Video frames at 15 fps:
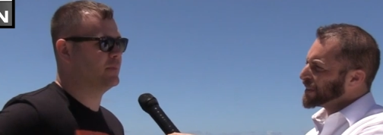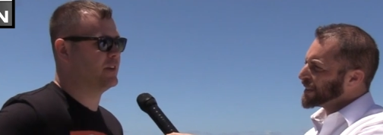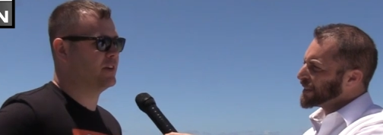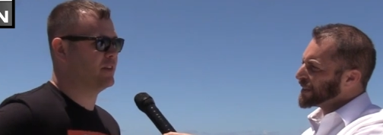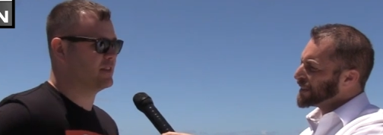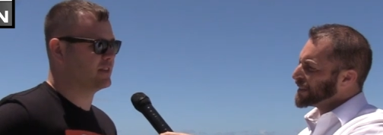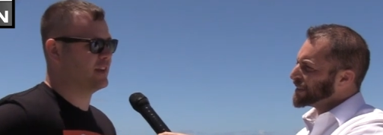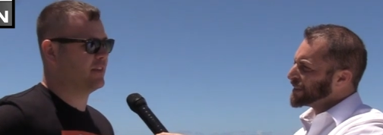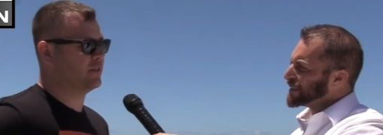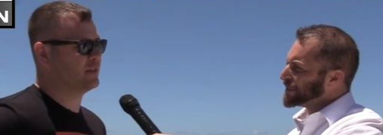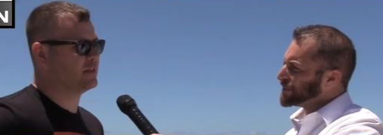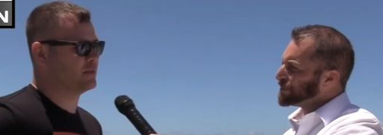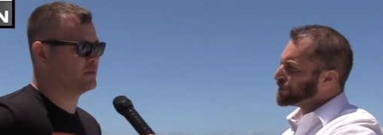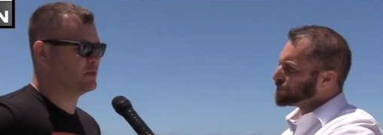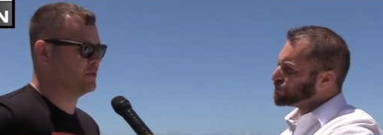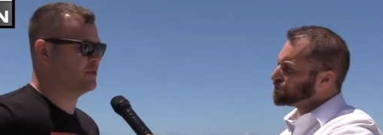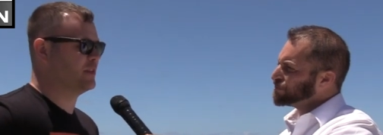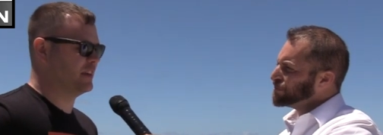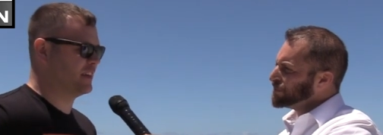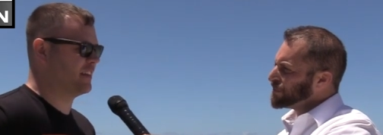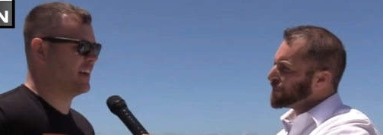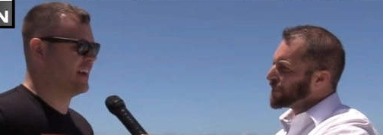Speaker 1: there is definitely some truth
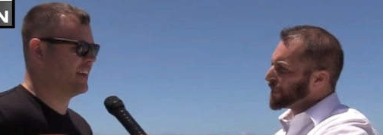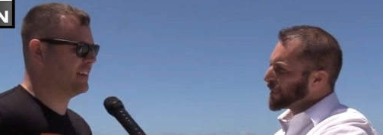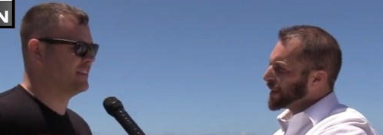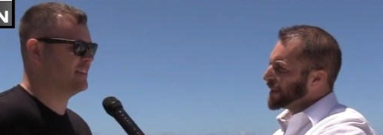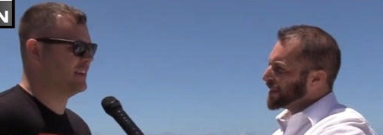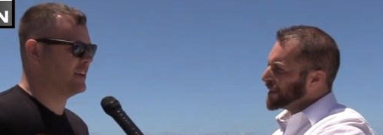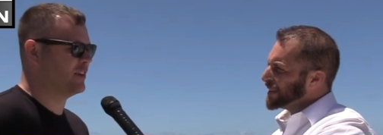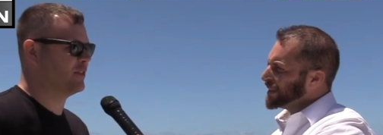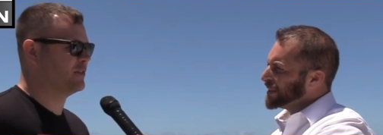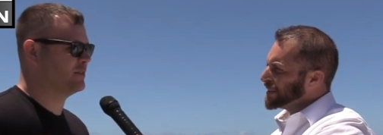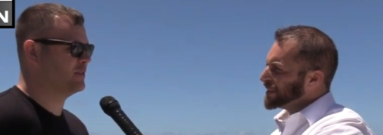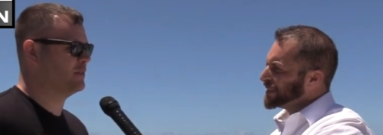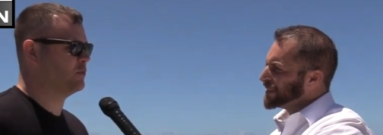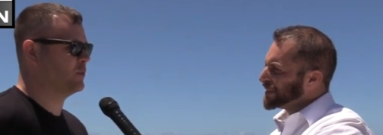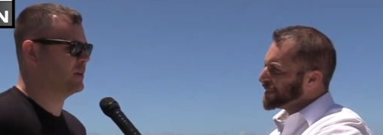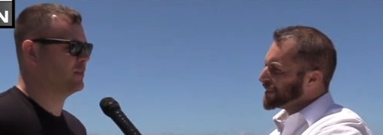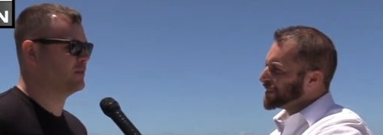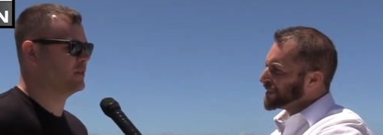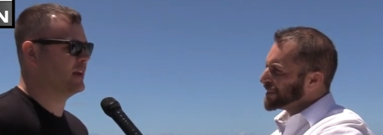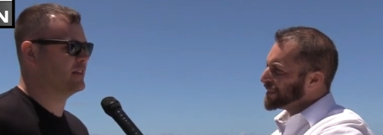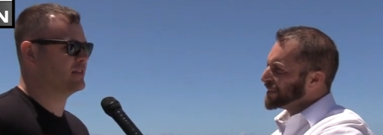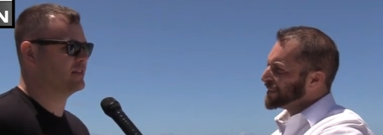into that. You know, when
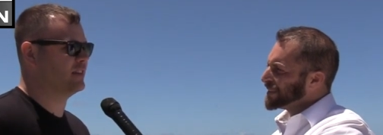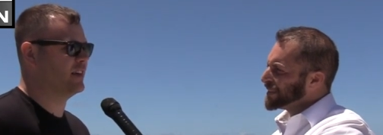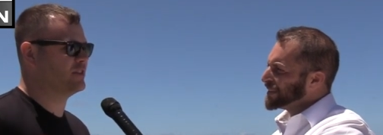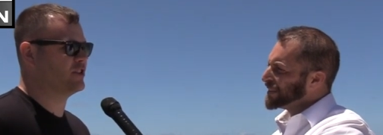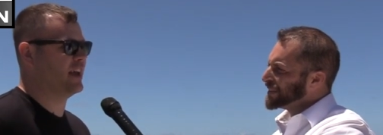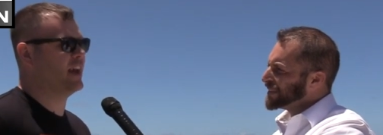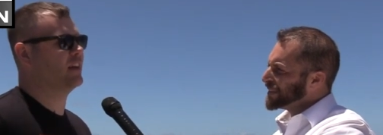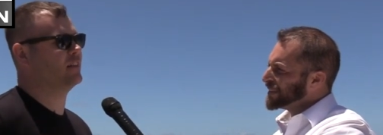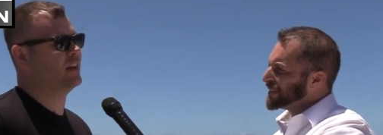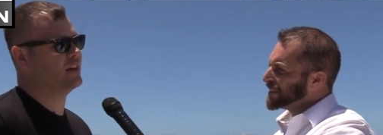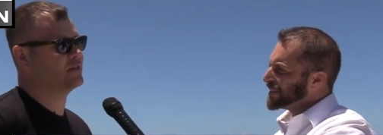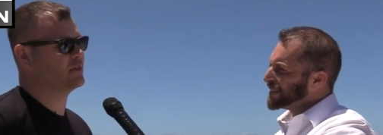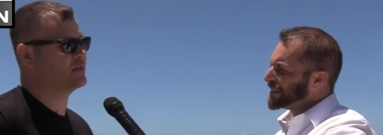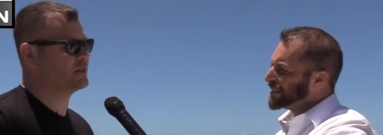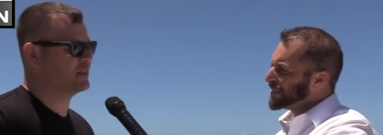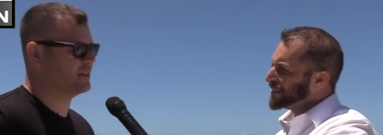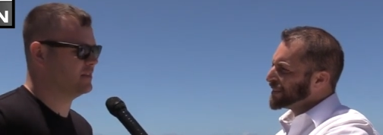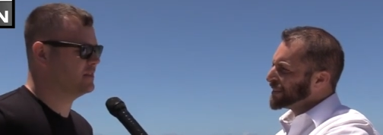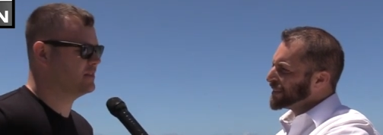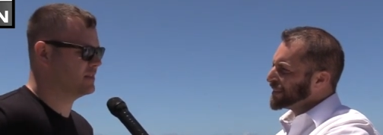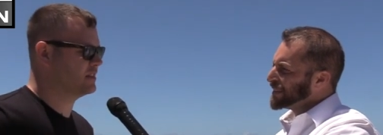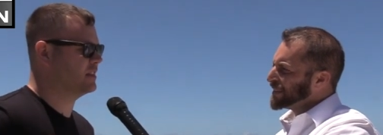as as you analyze those st-
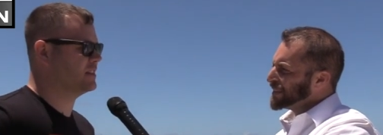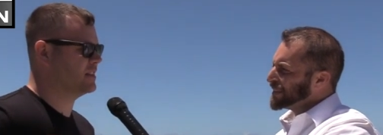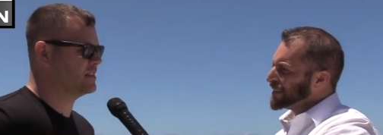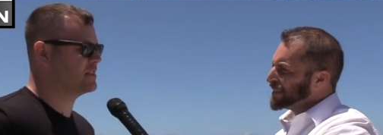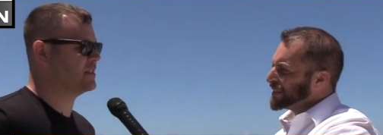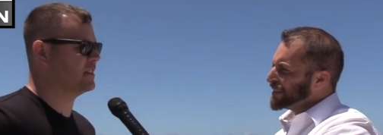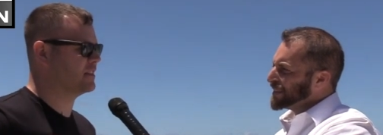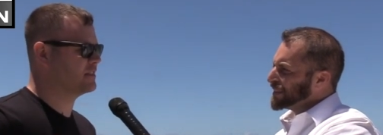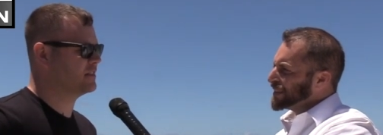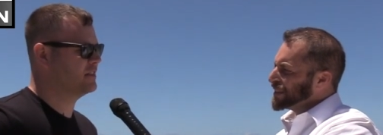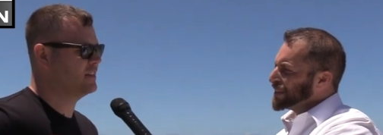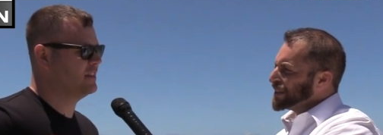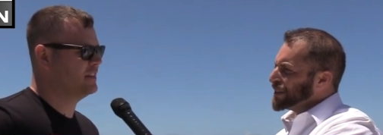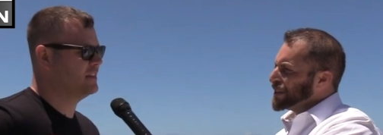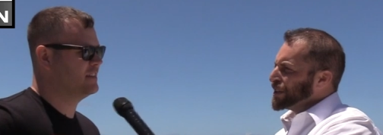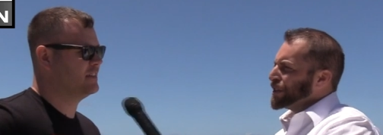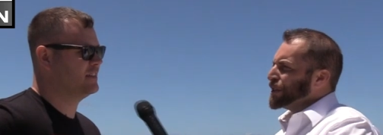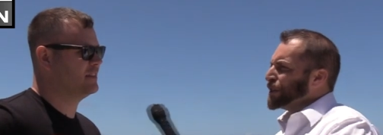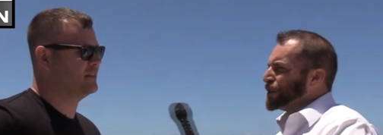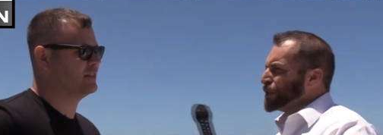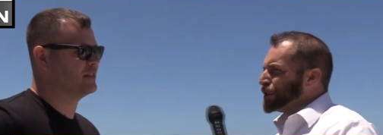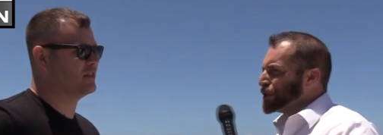statistics.
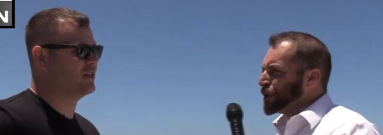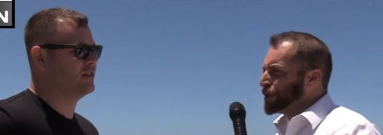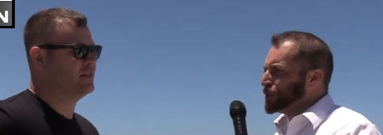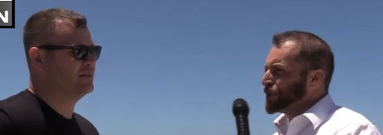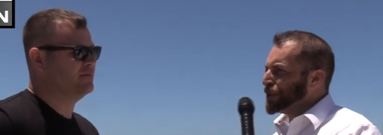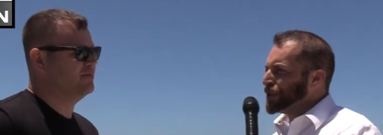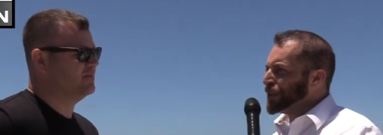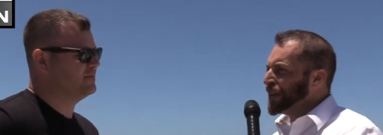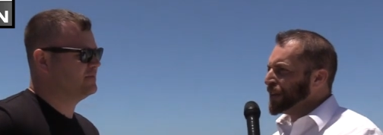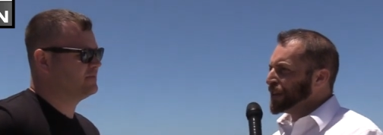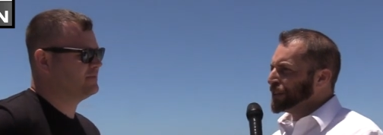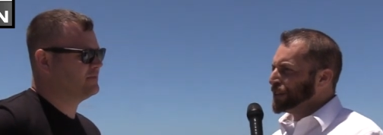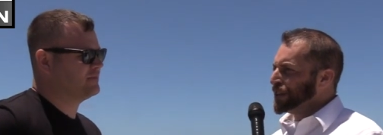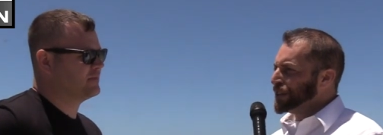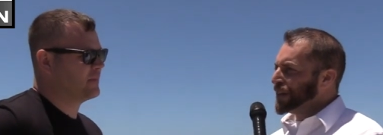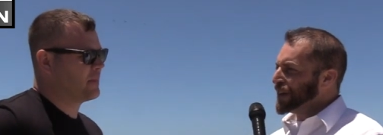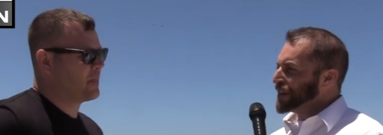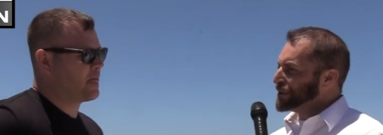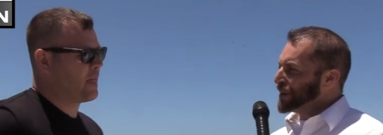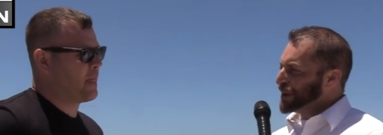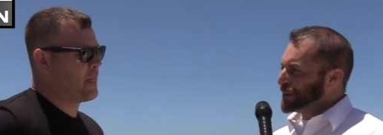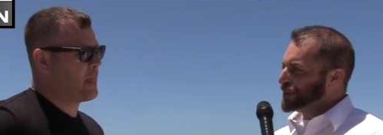
Speaker 2: So. so, do you think do you think
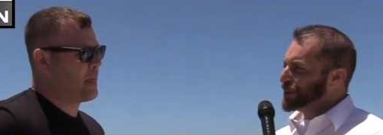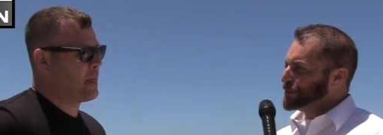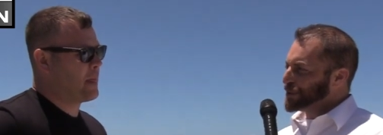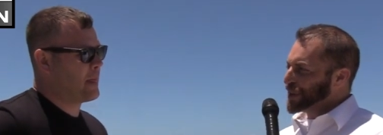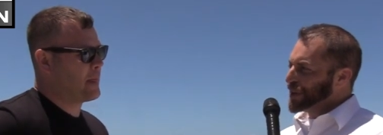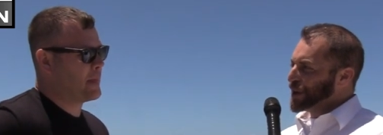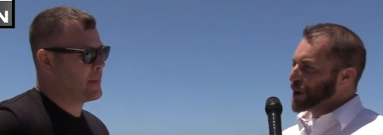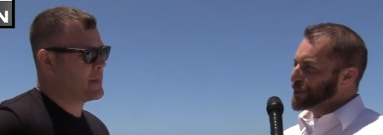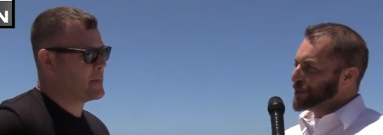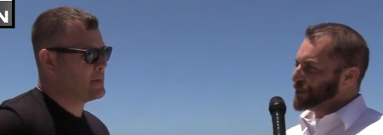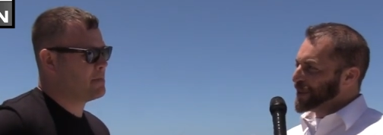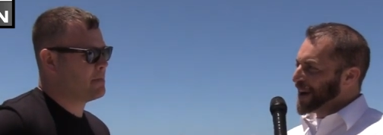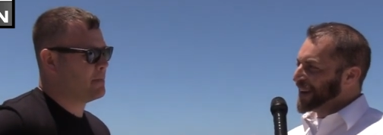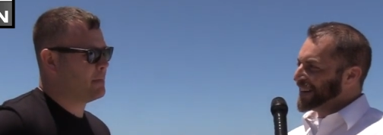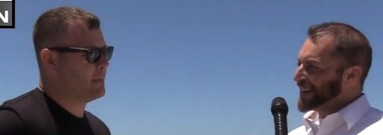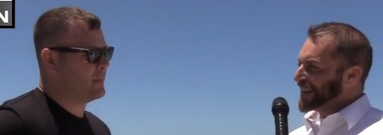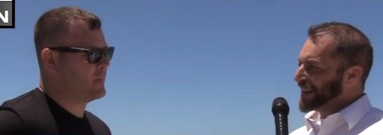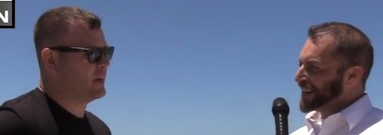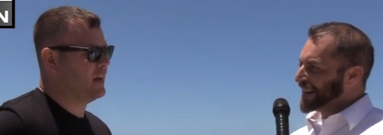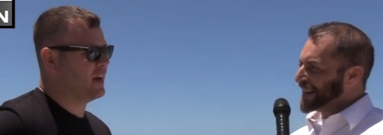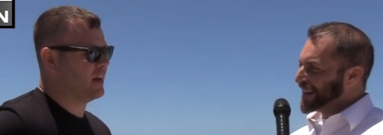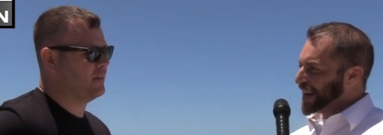all right? You seem really open minded,
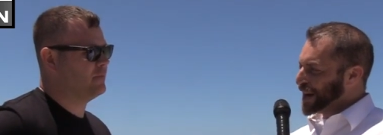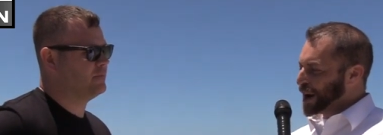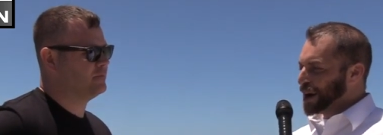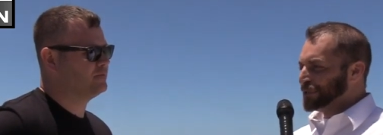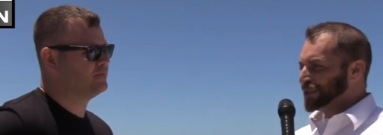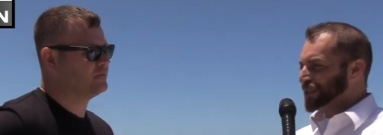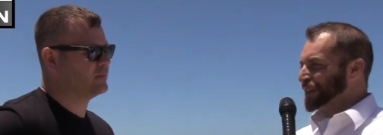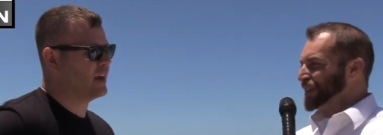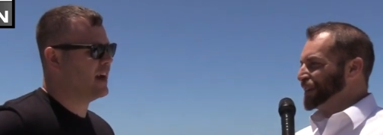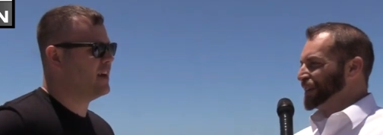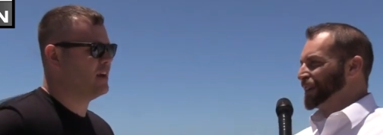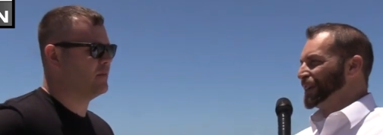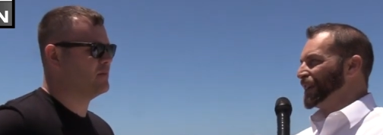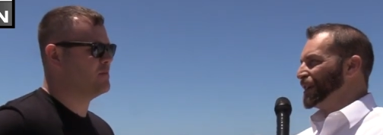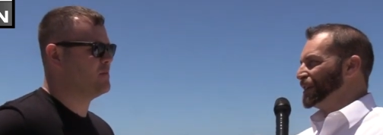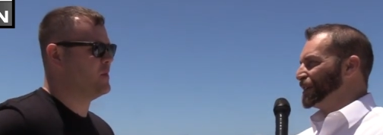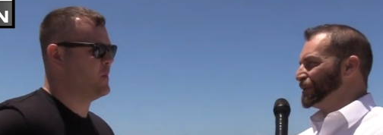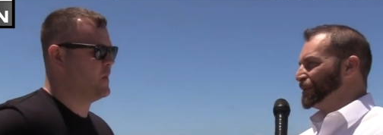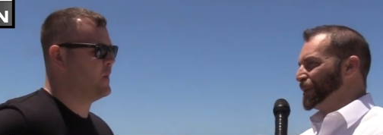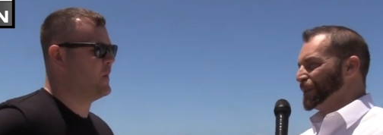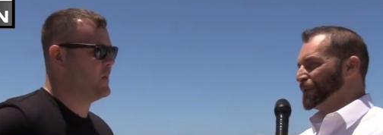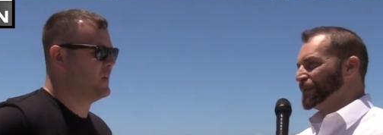and, yeah. and, and obviously you know
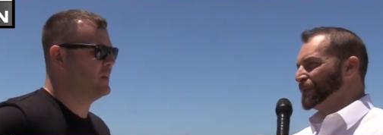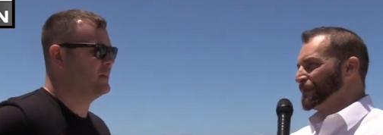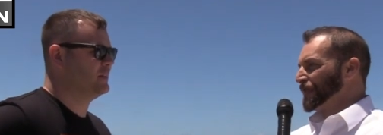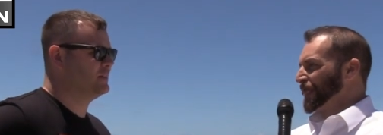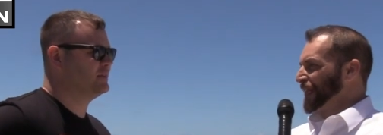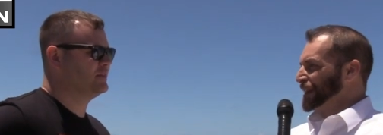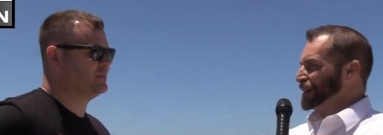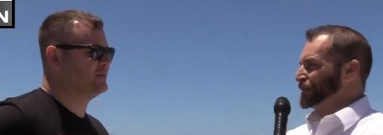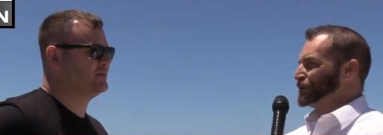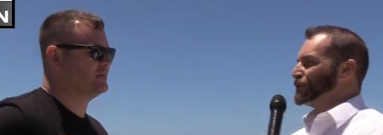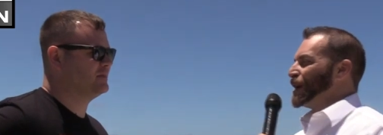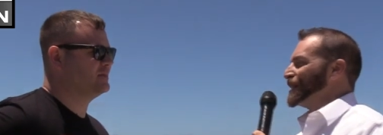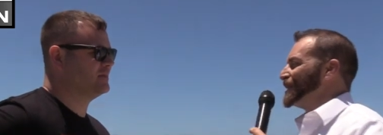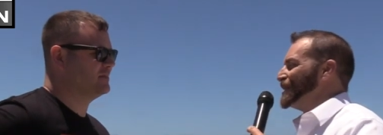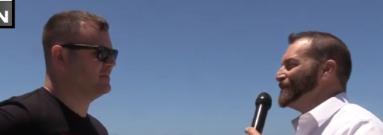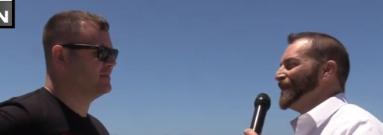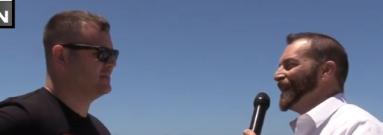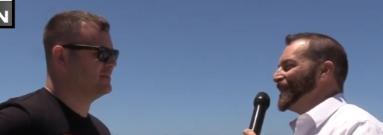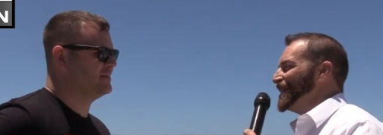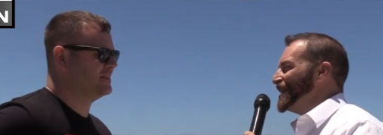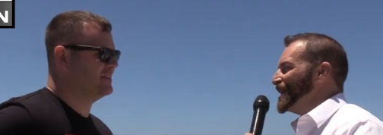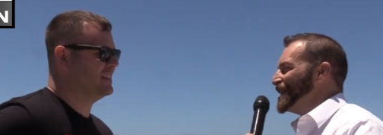you're you're you're trusting me on the